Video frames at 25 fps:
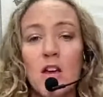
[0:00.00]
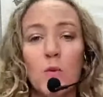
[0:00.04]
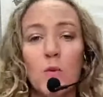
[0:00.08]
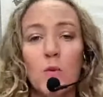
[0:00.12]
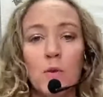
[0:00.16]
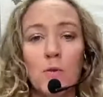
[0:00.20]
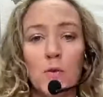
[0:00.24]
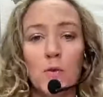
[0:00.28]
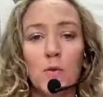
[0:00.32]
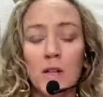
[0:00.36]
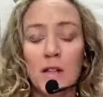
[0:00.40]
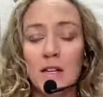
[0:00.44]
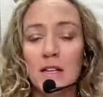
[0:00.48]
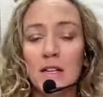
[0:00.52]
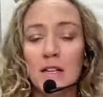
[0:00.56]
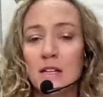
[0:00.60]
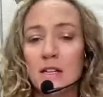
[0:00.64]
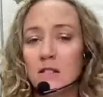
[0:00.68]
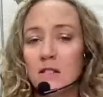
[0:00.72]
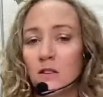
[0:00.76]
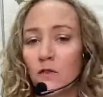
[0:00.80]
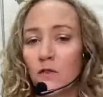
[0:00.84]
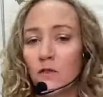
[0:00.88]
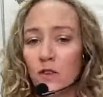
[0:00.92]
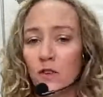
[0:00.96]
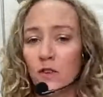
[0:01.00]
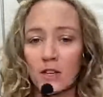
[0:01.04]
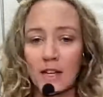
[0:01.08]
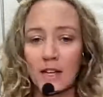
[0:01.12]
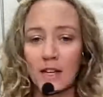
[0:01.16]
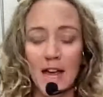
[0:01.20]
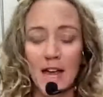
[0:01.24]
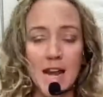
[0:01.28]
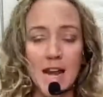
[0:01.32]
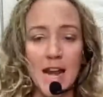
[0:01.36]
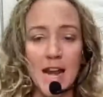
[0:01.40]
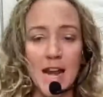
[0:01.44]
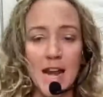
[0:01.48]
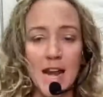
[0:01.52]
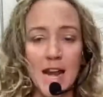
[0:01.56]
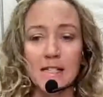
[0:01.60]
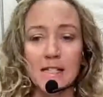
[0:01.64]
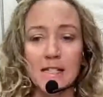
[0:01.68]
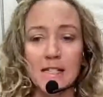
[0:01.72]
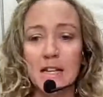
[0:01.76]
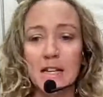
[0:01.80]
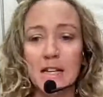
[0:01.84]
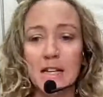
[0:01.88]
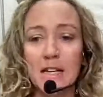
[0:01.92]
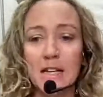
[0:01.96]
We really need to feel
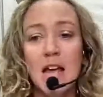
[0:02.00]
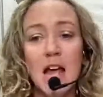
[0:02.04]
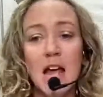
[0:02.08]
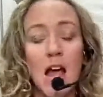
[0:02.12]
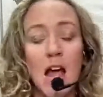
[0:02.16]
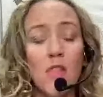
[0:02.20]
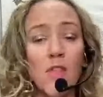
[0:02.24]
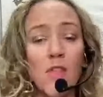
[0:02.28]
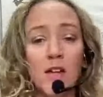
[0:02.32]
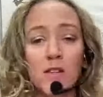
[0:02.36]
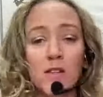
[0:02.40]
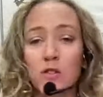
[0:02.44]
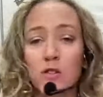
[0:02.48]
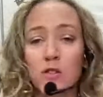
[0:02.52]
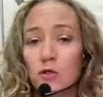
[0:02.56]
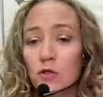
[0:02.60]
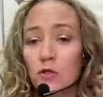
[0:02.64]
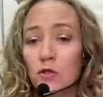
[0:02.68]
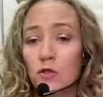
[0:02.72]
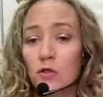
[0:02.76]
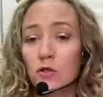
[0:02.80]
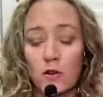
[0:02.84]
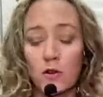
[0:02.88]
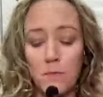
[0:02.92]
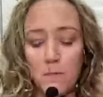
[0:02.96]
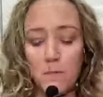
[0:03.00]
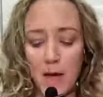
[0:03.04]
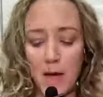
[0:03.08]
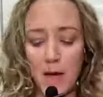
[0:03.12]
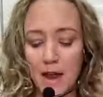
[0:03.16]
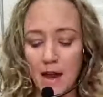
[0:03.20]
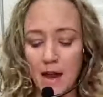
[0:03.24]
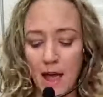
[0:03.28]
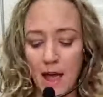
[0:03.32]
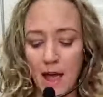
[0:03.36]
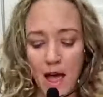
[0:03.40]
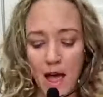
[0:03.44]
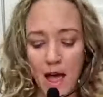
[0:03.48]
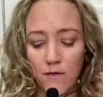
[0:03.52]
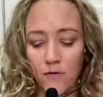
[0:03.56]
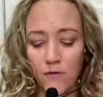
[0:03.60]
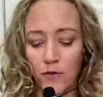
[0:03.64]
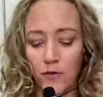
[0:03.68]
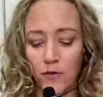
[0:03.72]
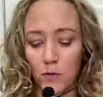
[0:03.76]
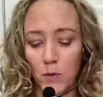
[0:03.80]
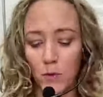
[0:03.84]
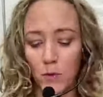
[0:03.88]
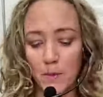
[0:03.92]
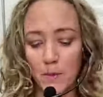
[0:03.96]
connected. And that's true for men and
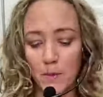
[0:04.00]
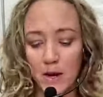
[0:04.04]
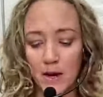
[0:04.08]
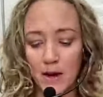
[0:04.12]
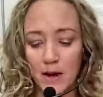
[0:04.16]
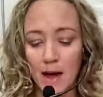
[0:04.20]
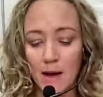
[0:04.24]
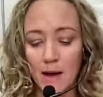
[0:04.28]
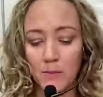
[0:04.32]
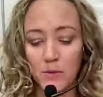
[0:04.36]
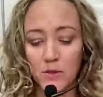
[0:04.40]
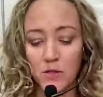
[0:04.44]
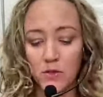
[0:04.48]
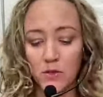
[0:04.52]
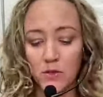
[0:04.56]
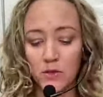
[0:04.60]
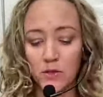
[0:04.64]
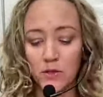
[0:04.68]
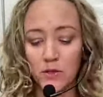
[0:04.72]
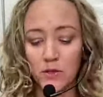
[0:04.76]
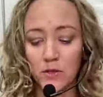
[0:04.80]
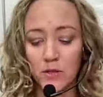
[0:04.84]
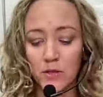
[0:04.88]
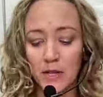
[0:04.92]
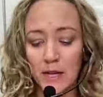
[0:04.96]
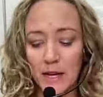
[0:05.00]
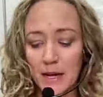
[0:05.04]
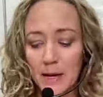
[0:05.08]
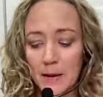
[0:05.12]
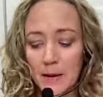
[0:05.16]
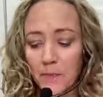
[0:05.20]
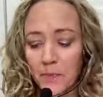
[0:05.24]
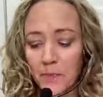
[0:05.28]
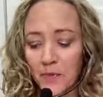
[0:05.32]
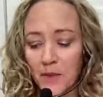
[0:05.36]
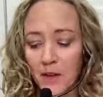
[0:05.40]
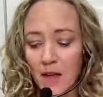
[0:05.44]
for women, absolutely.